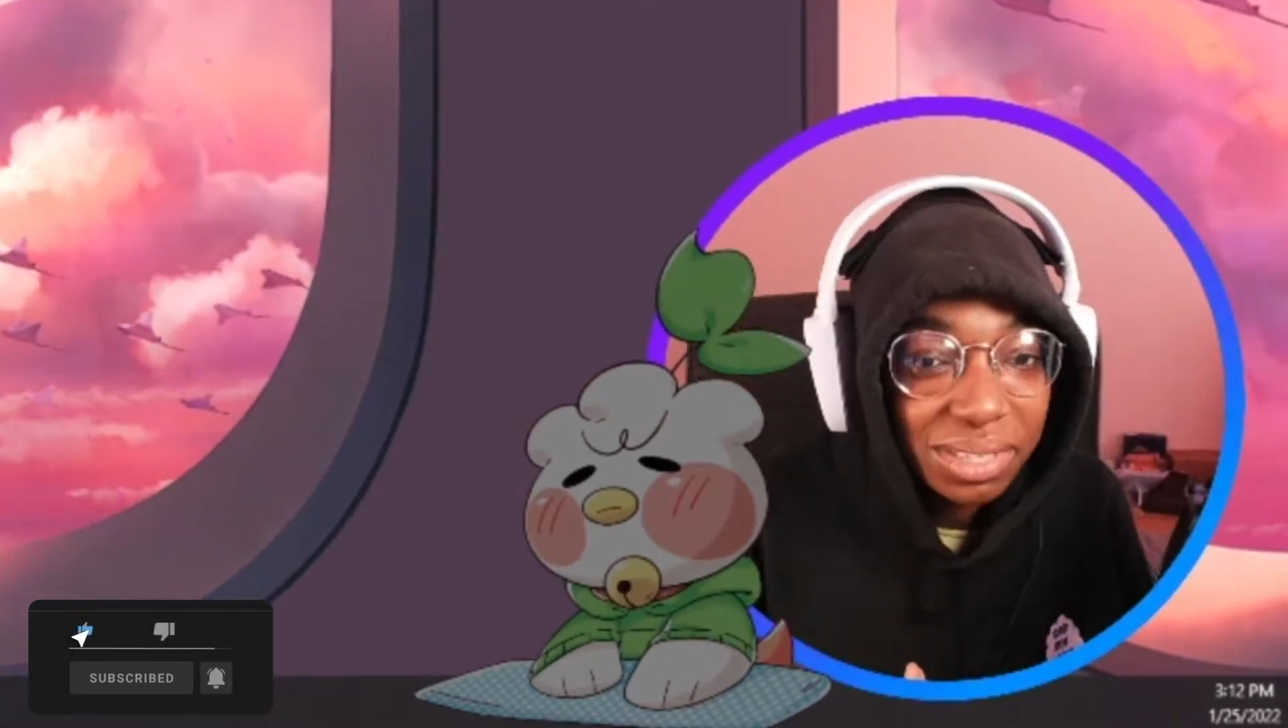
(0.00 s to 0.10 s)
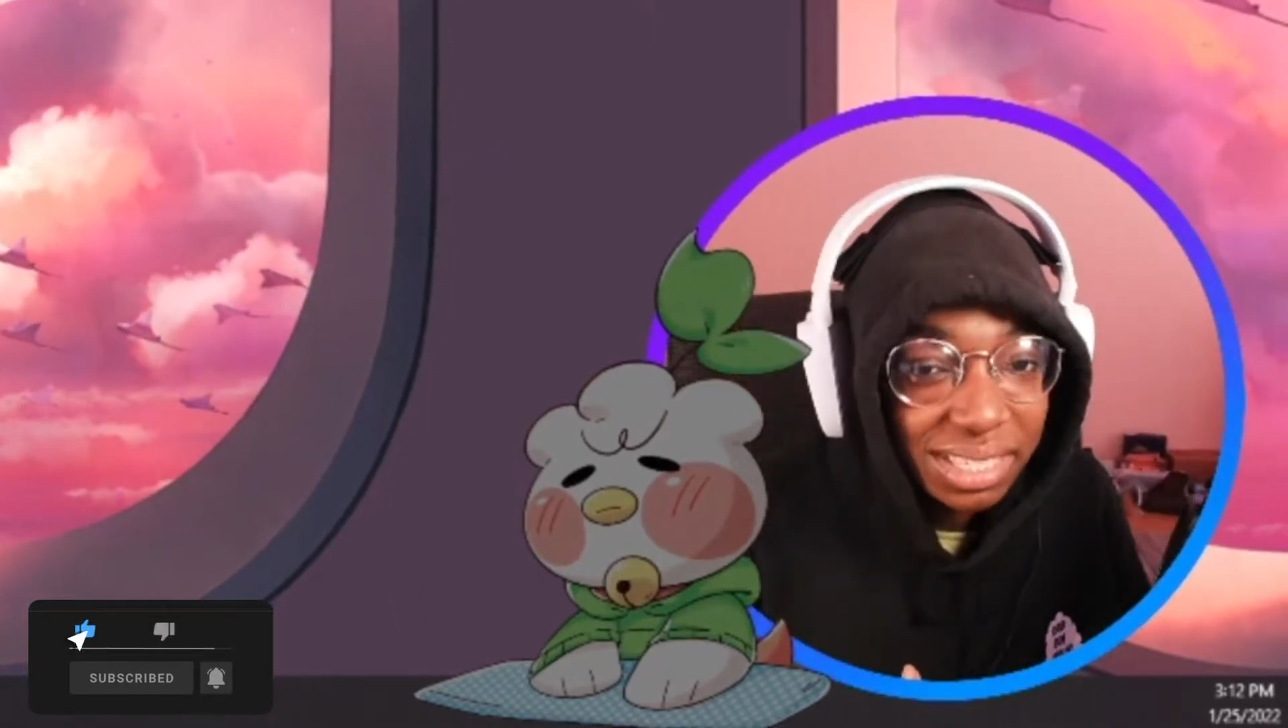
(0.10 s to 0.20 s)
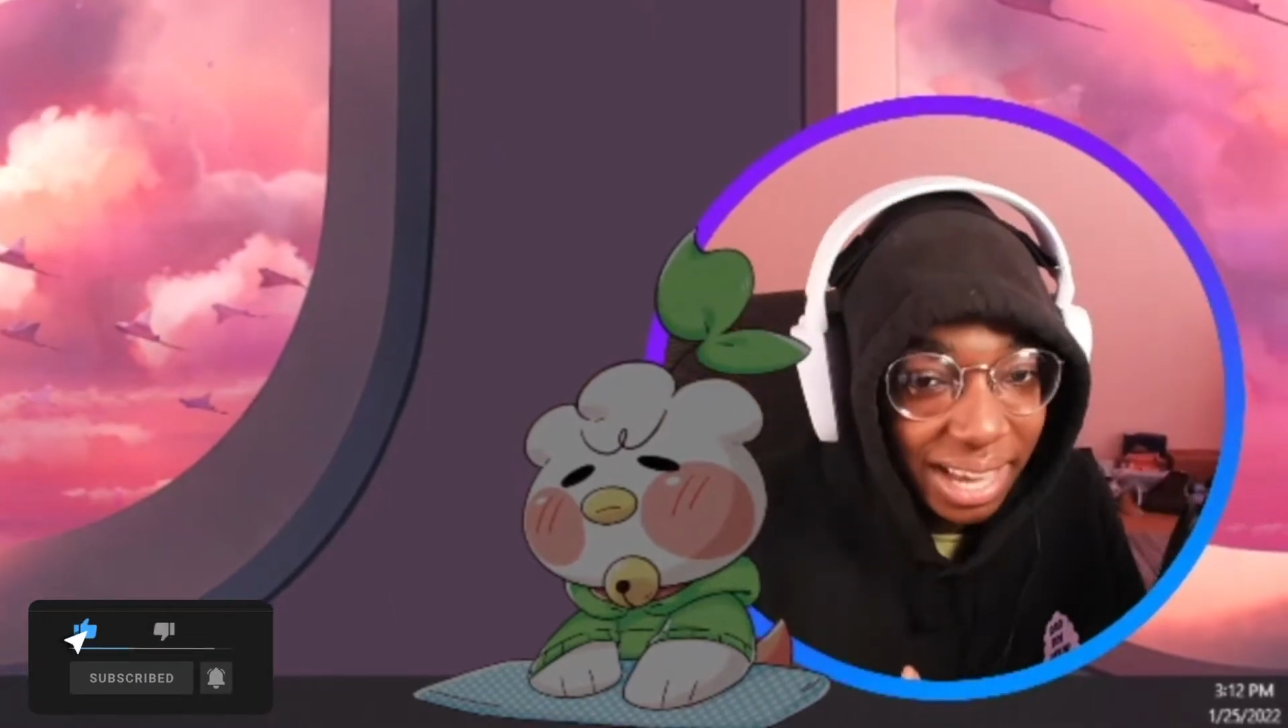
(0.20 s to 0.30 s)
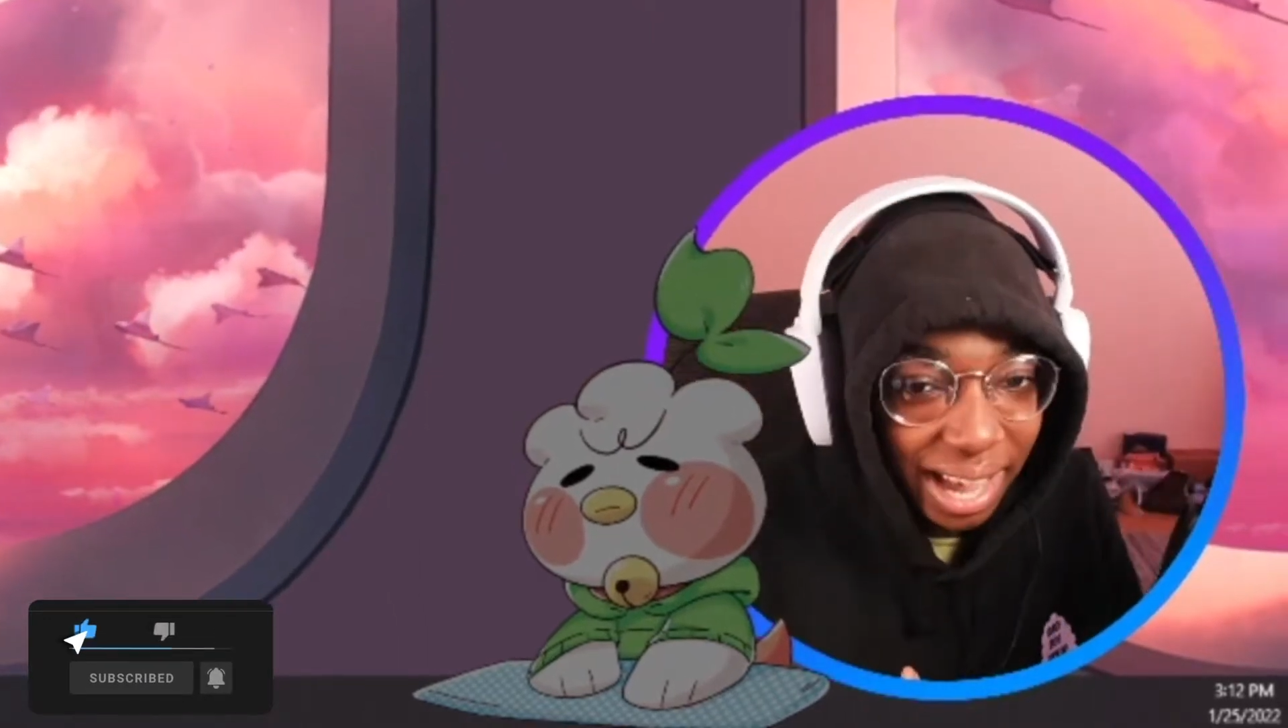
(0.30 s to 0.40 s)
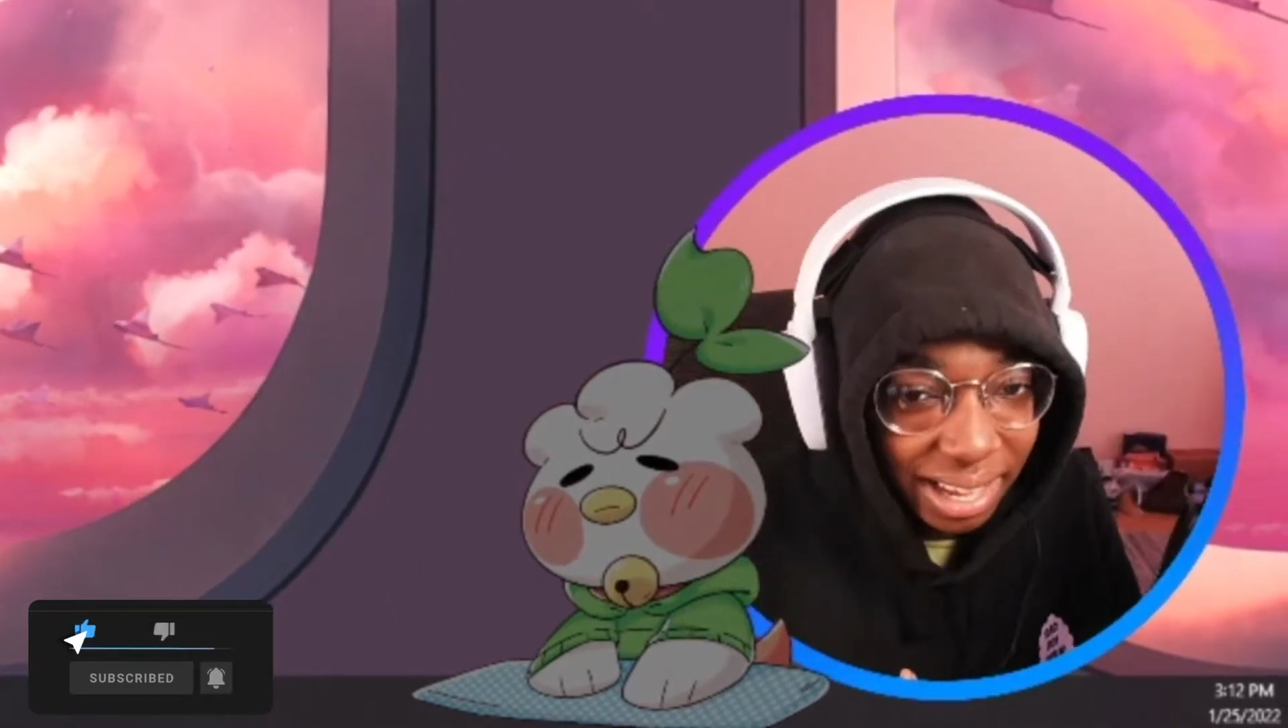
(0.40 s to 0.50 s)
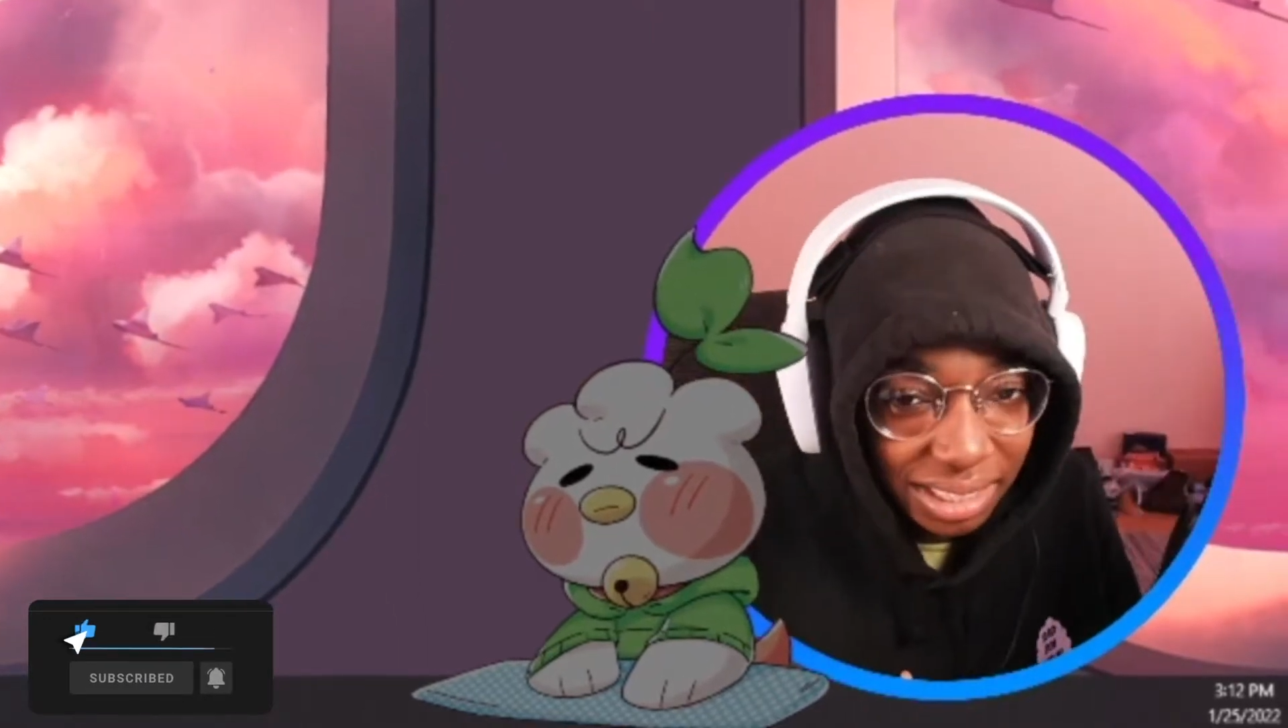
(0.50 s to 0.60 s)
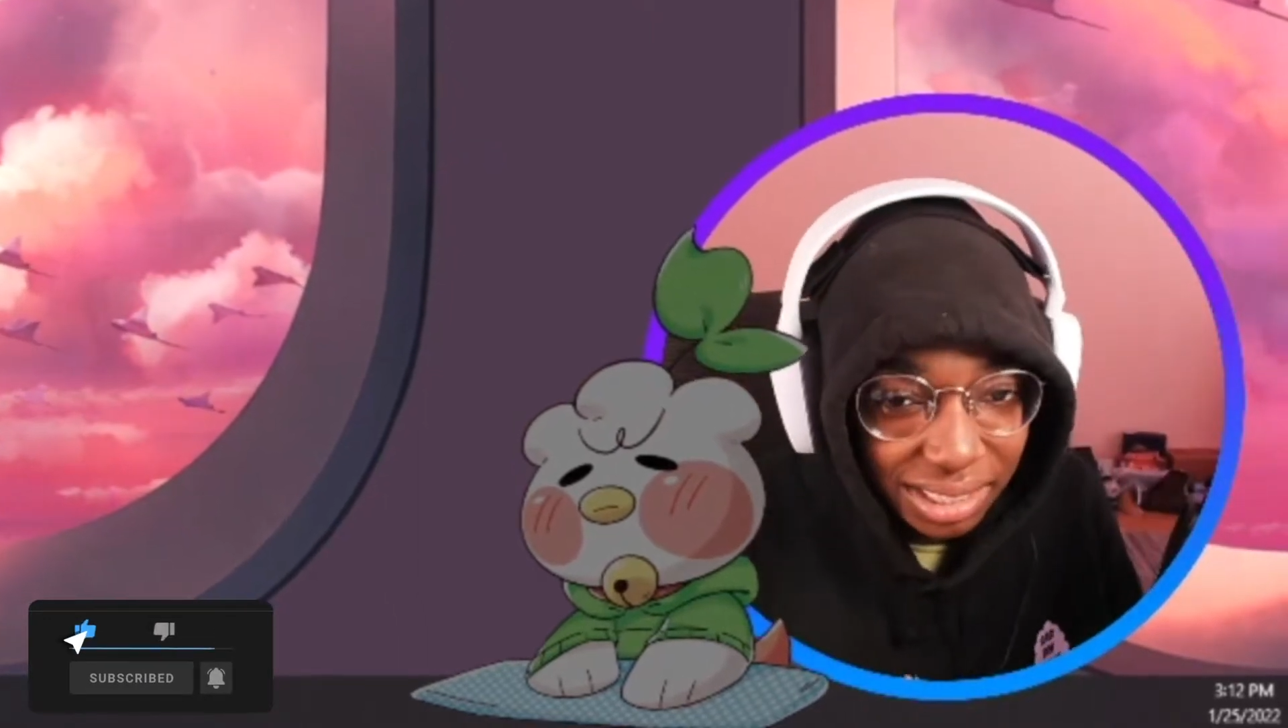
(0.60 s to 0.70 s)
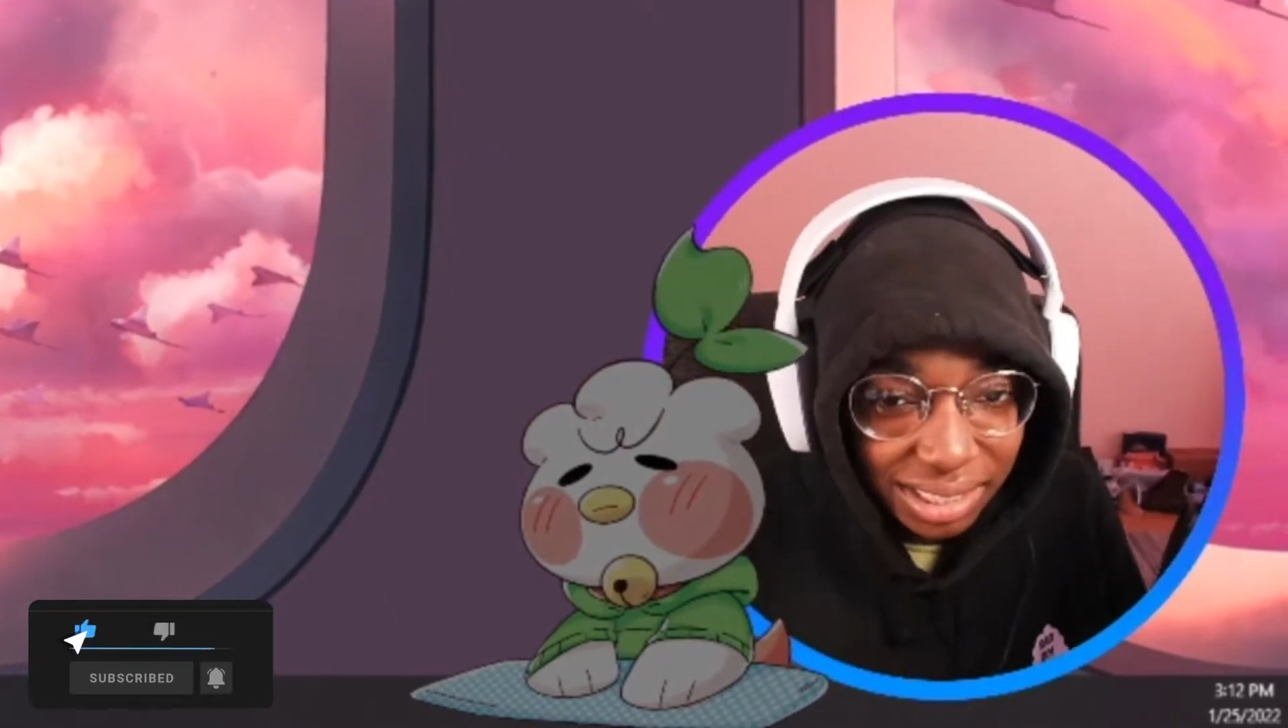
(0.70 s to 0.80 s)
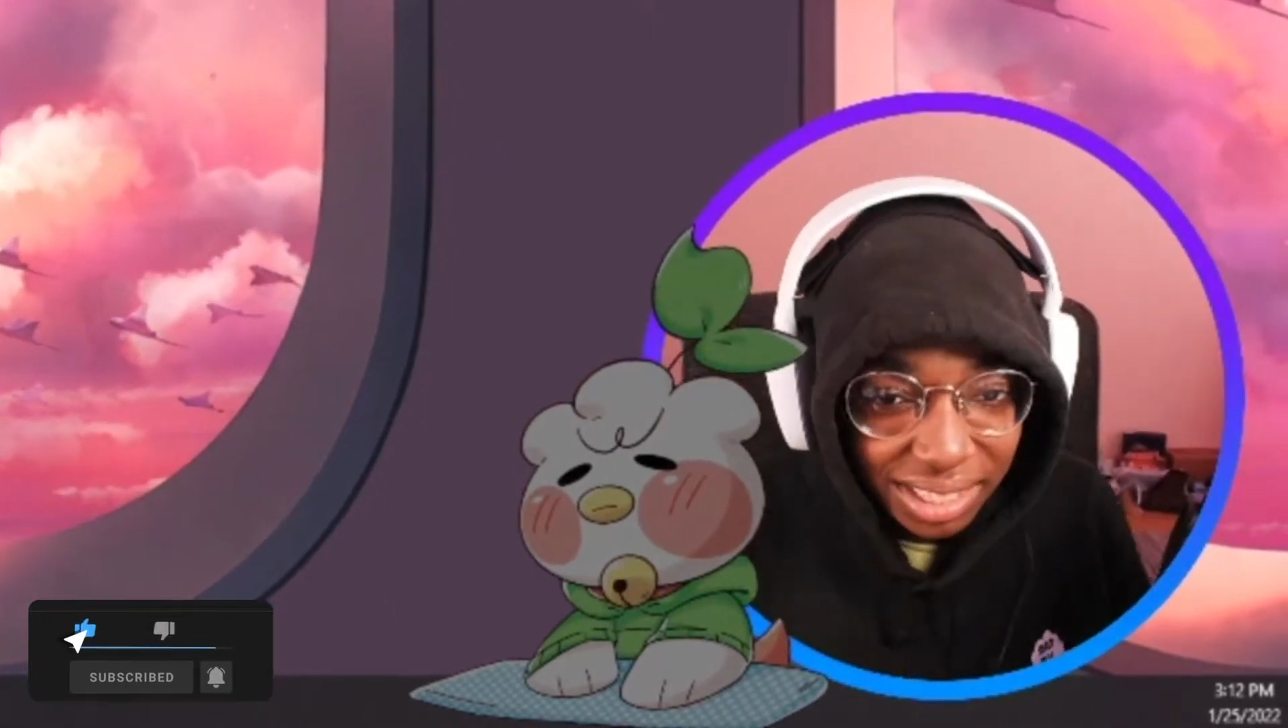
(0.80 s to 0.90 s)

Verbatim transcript: Dash.